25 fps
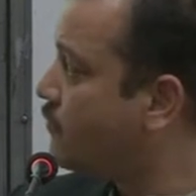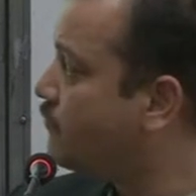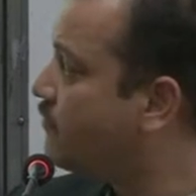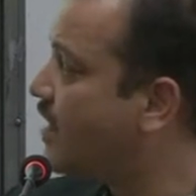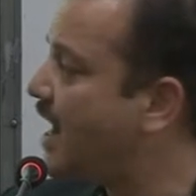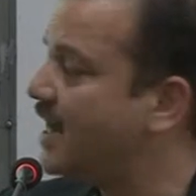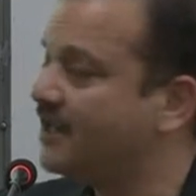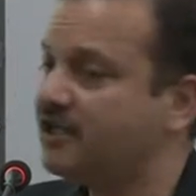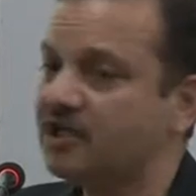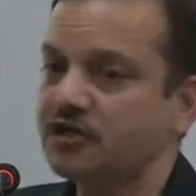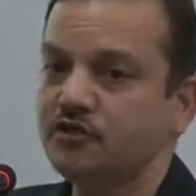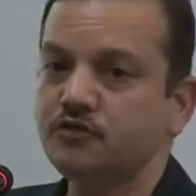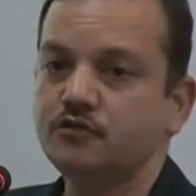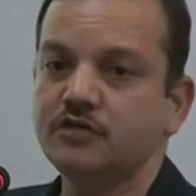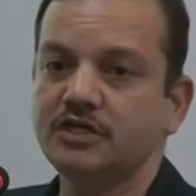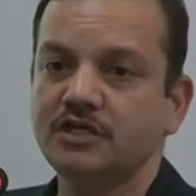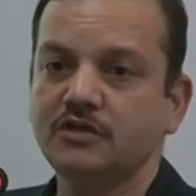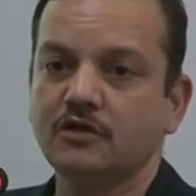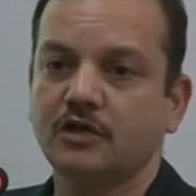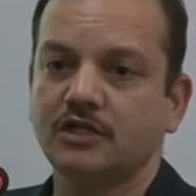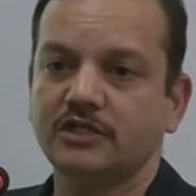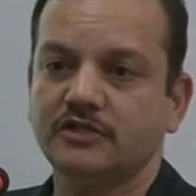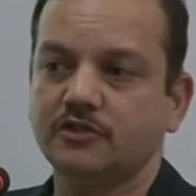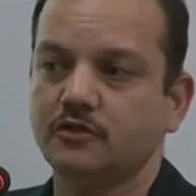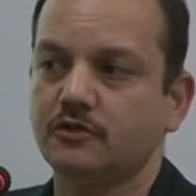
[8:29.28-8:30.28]
why they do
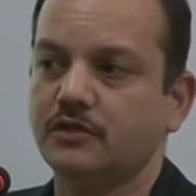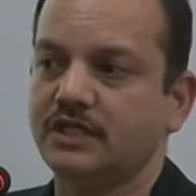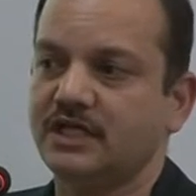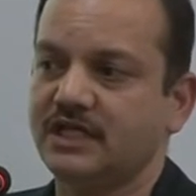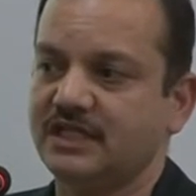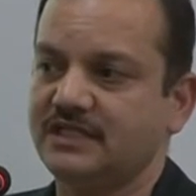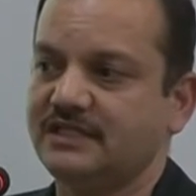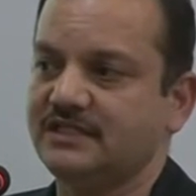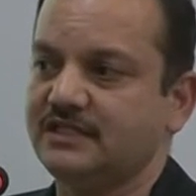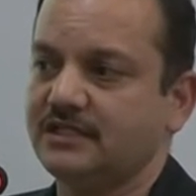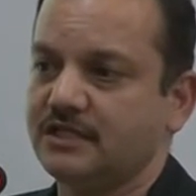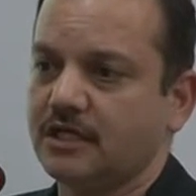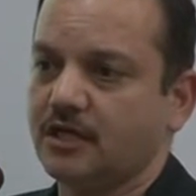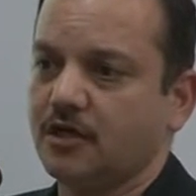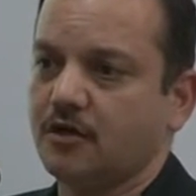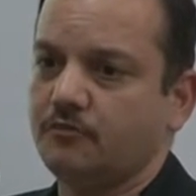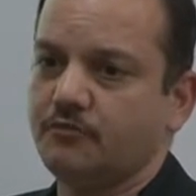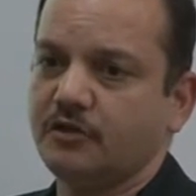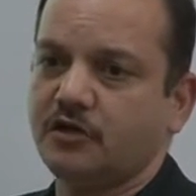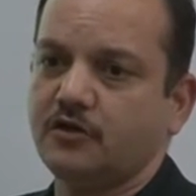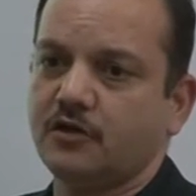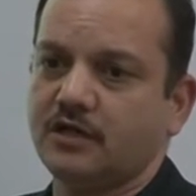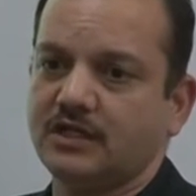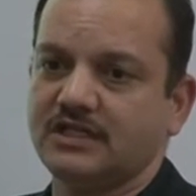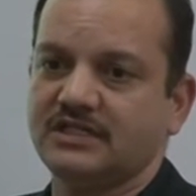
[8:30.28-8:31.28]
it also is
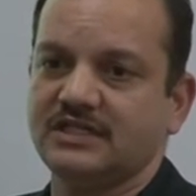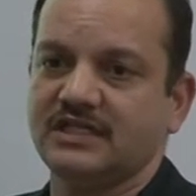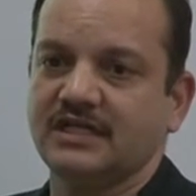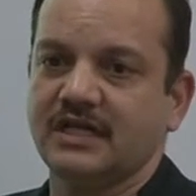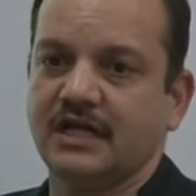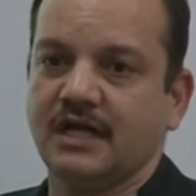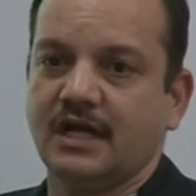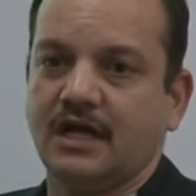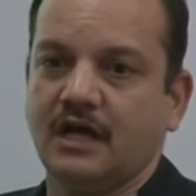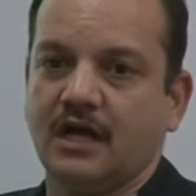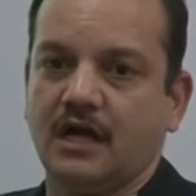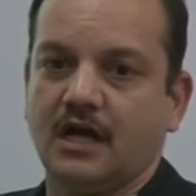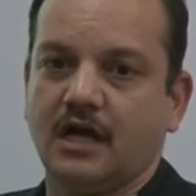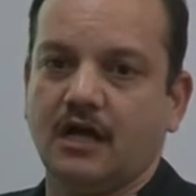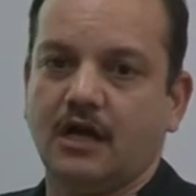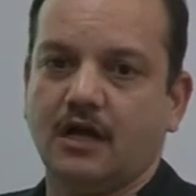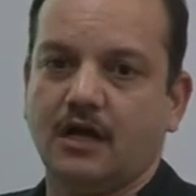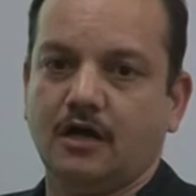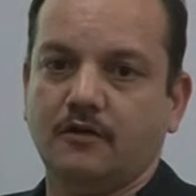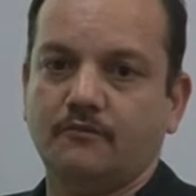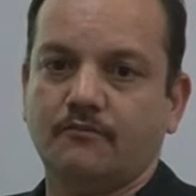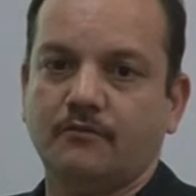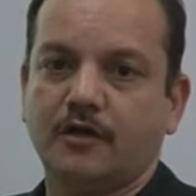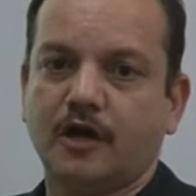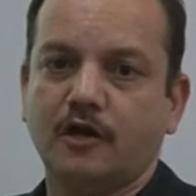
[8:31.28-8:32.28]
because
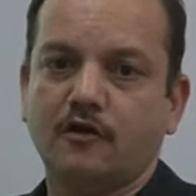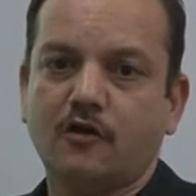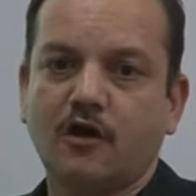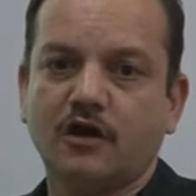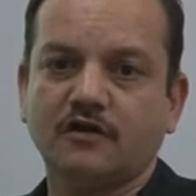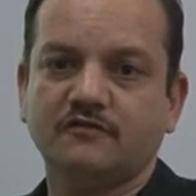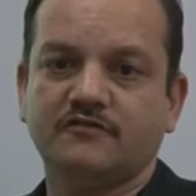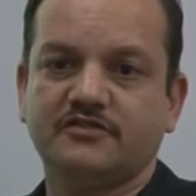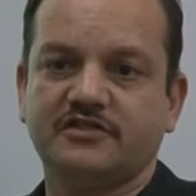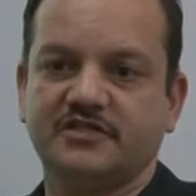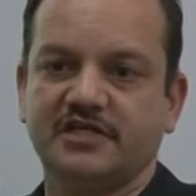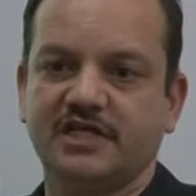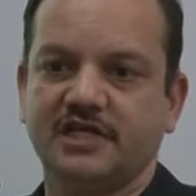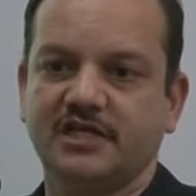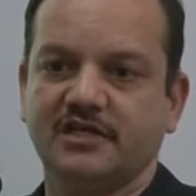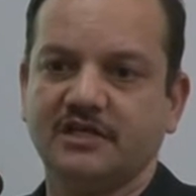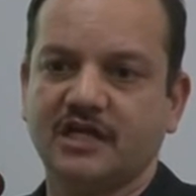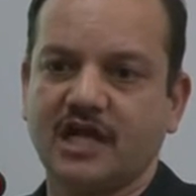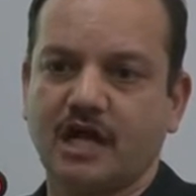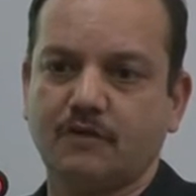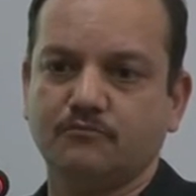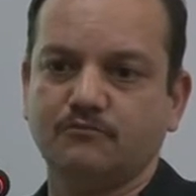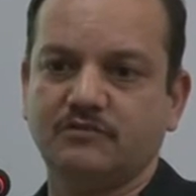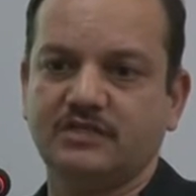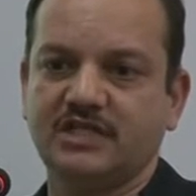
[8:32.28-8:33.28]
a lot of
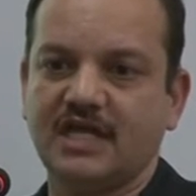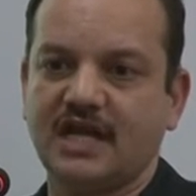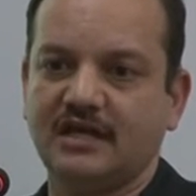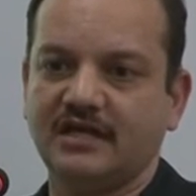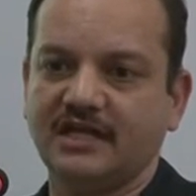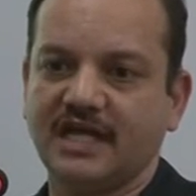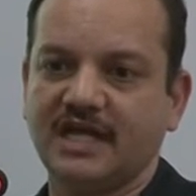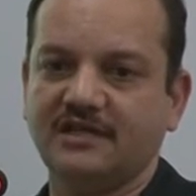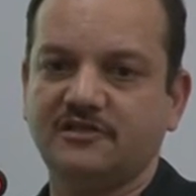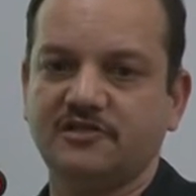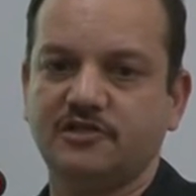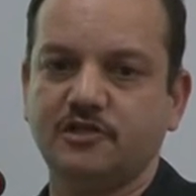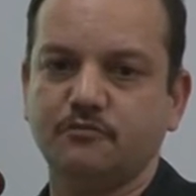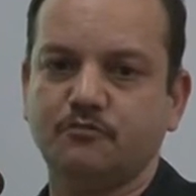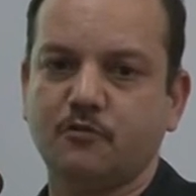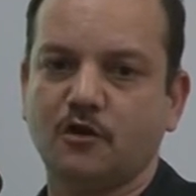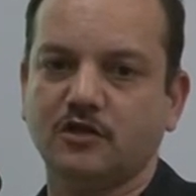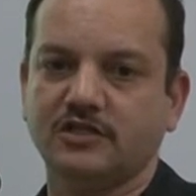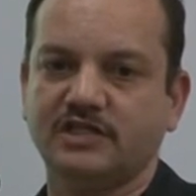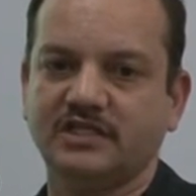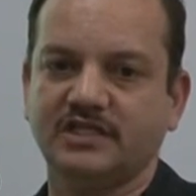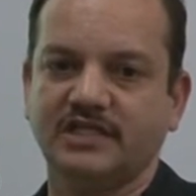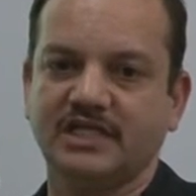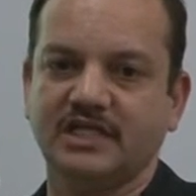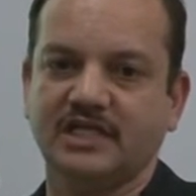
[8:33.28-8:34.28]
silt comes and gets
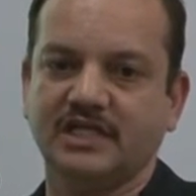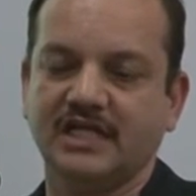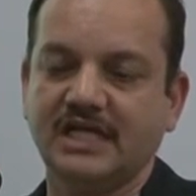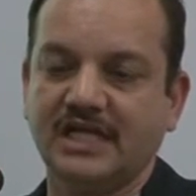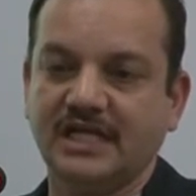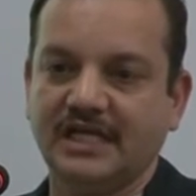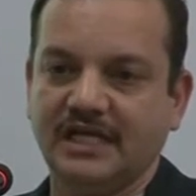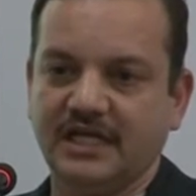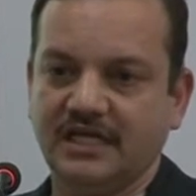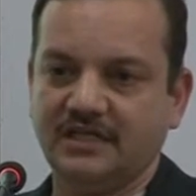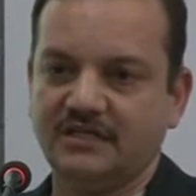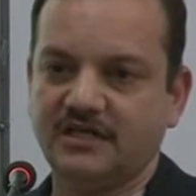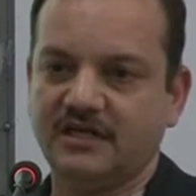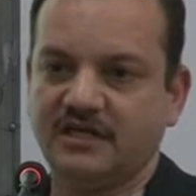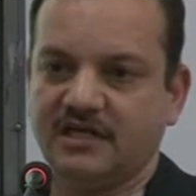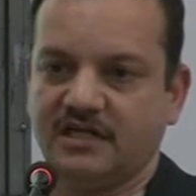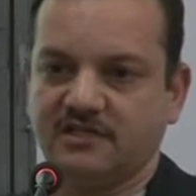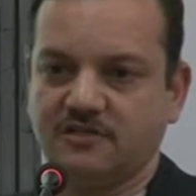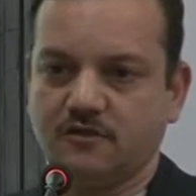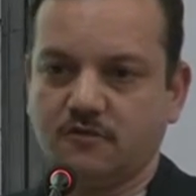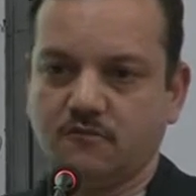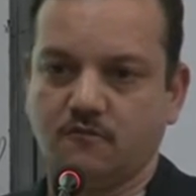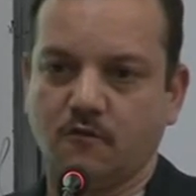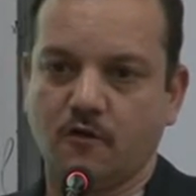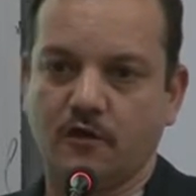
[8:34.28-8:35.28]
deposited in the
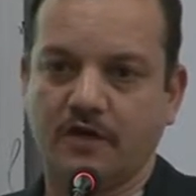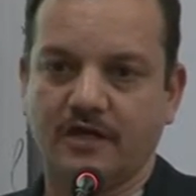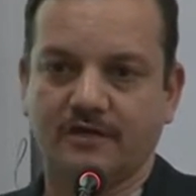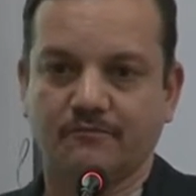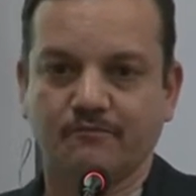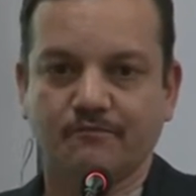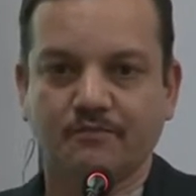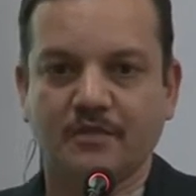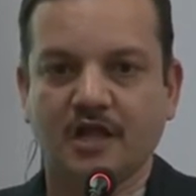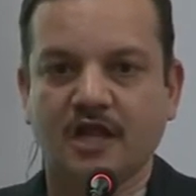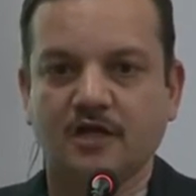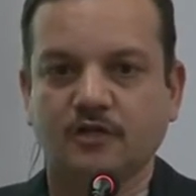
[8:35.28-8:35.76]
reservoir.